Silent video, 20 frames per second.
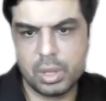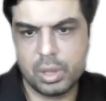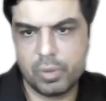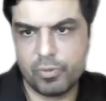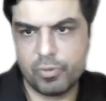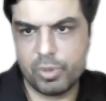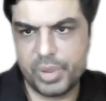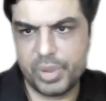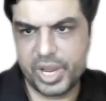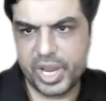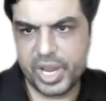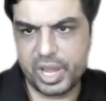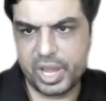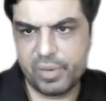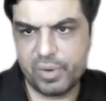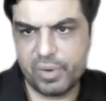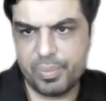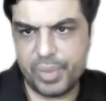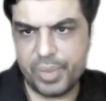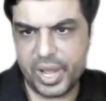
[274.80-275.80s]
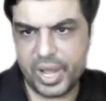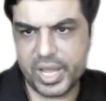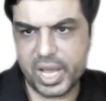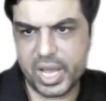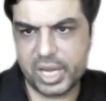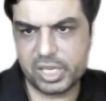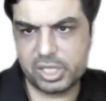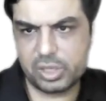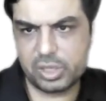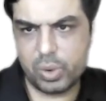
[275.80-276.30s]
will be 81 pi r
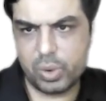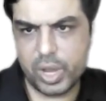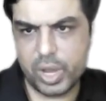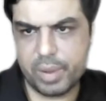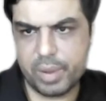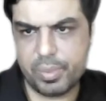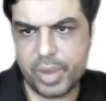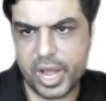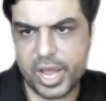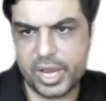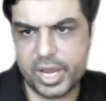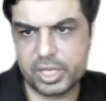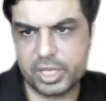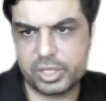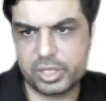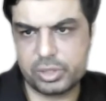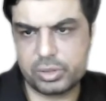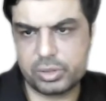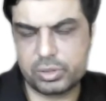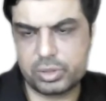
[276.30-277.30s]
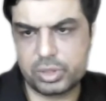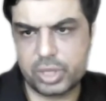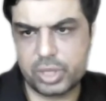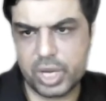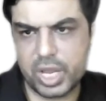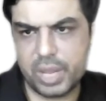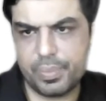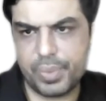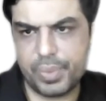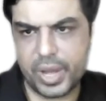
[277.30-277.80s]
square minus
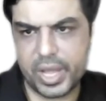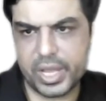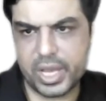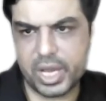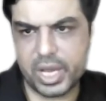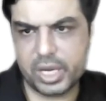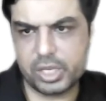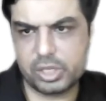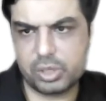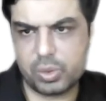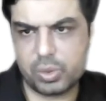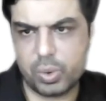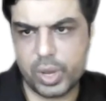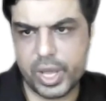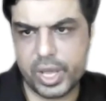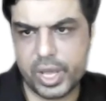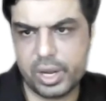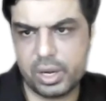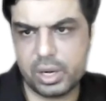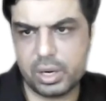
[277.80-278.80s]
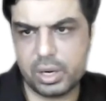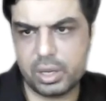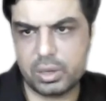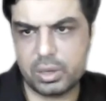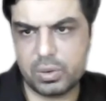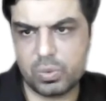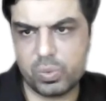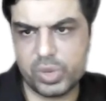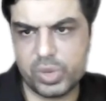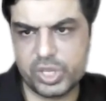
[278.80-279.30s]
3 pi r square,
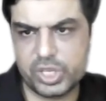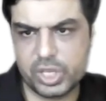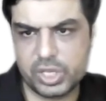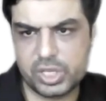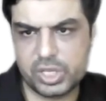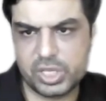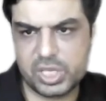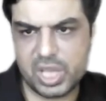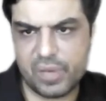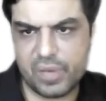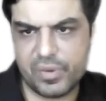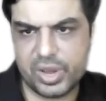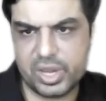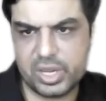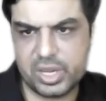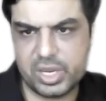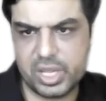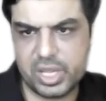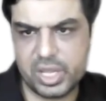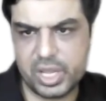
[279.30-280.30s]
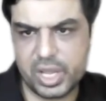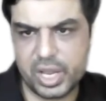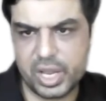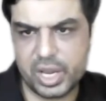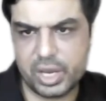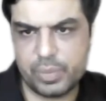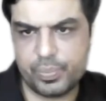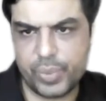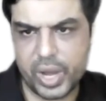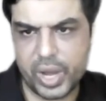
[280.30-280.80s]
which is
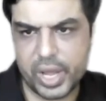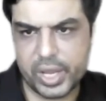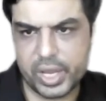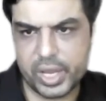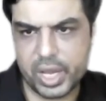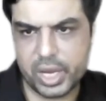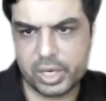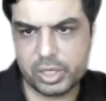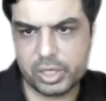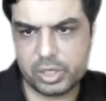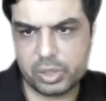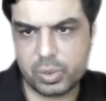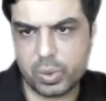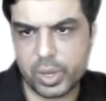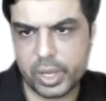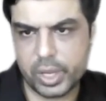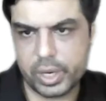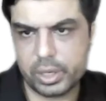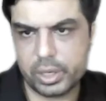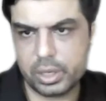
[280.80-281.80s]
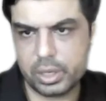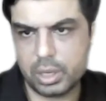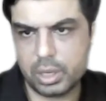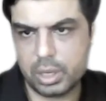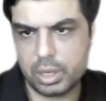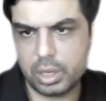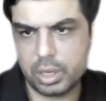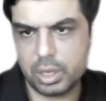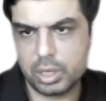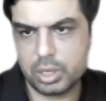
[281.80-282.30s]
78 pi r square.
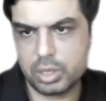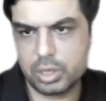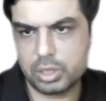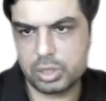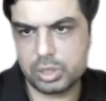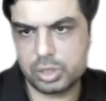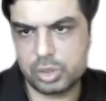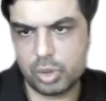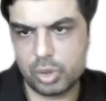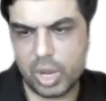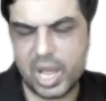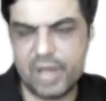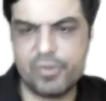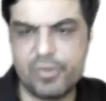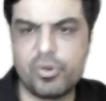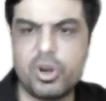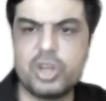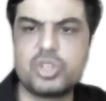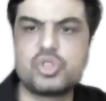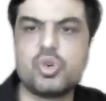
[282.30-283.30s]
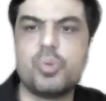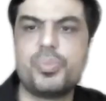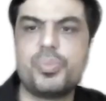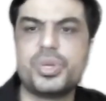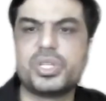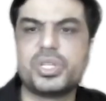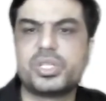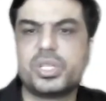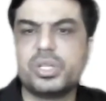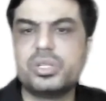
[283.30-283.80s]
So I've got two
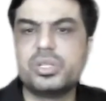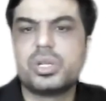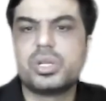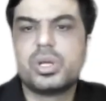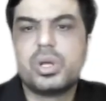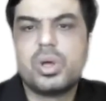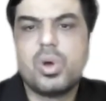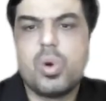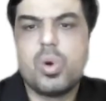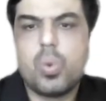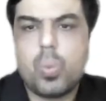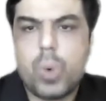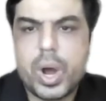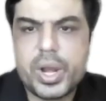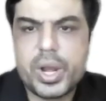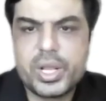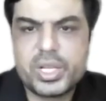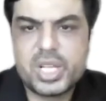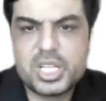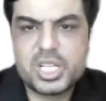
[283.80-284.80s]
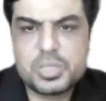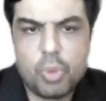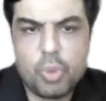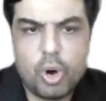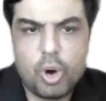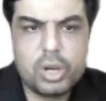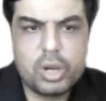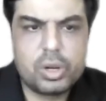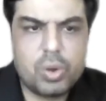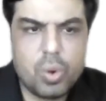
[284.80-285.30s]
pieces. One is a
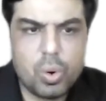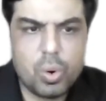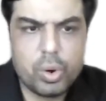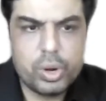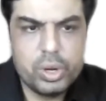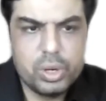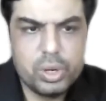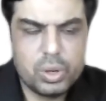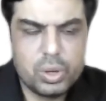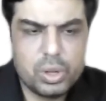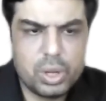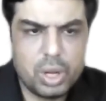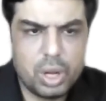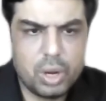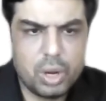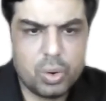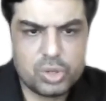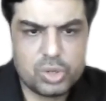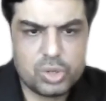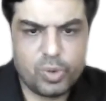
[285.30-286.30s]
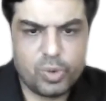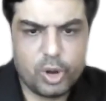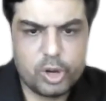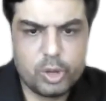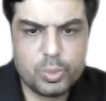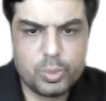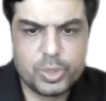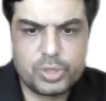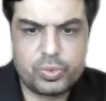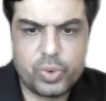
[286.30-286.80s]
small cone uh, whose
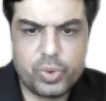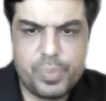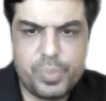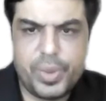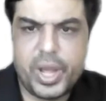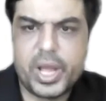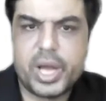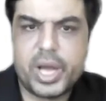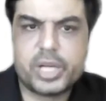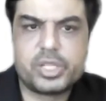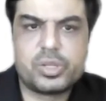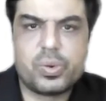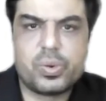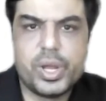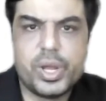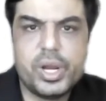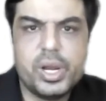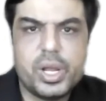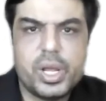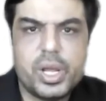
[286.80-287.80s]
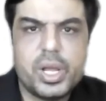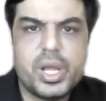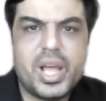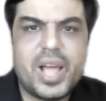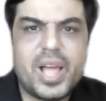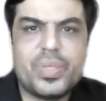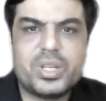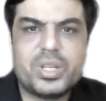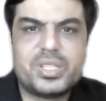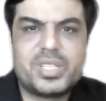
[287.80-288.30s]
volume is 3 pi r square.
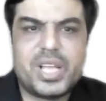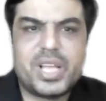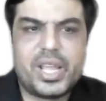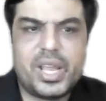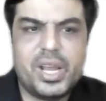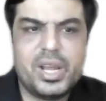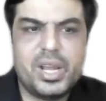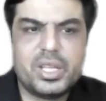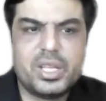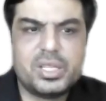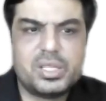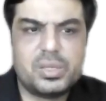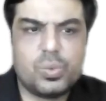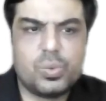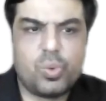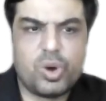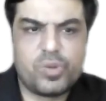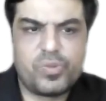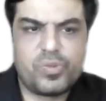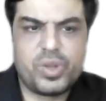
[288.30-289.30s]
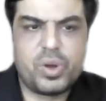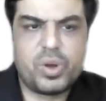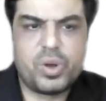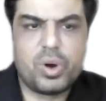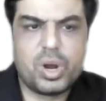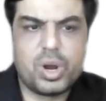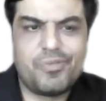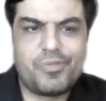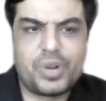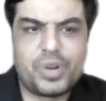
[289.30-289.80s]
And the second is what we call
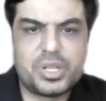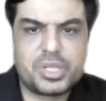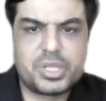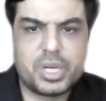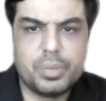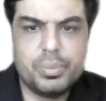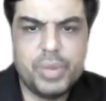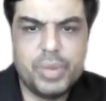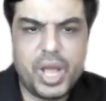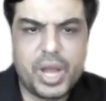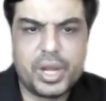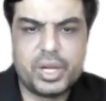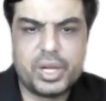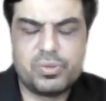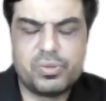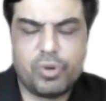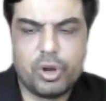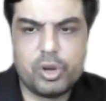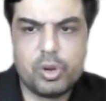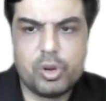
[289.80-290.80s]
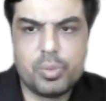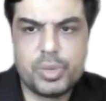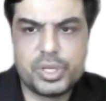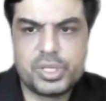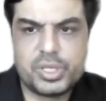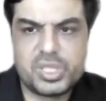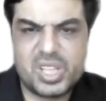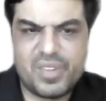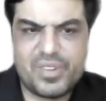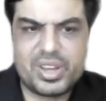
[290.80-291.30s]
a frustum and its volume is
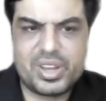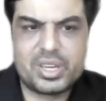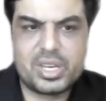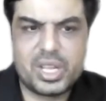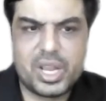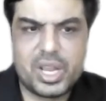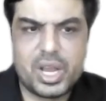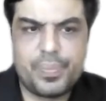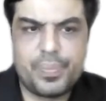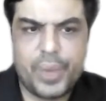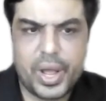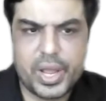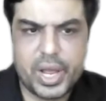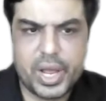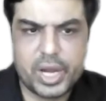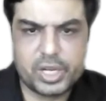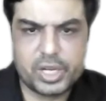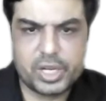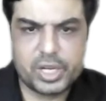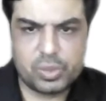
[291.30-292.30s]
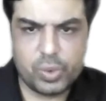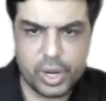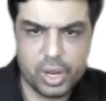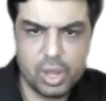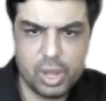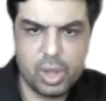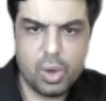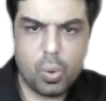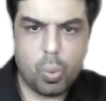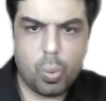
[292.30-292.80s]
78 pi r square.
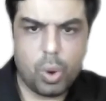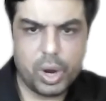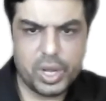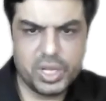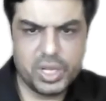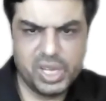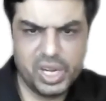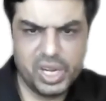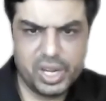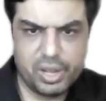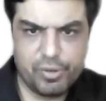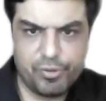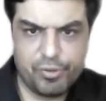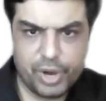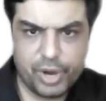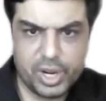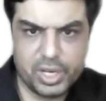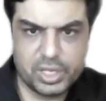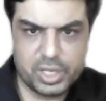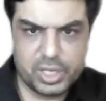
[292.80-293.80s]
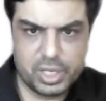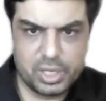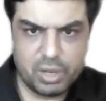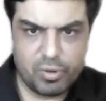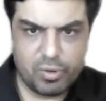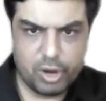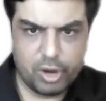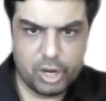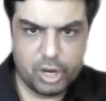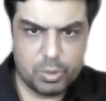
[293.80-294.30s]
What is the difference in the
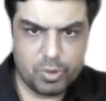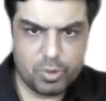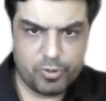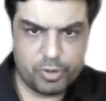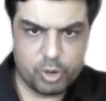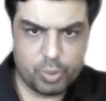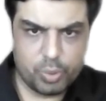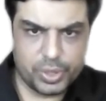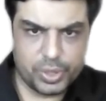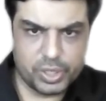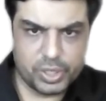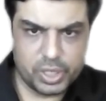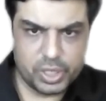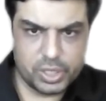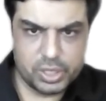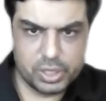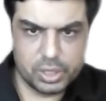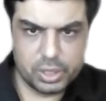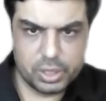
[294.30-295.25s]
volume of two pieces?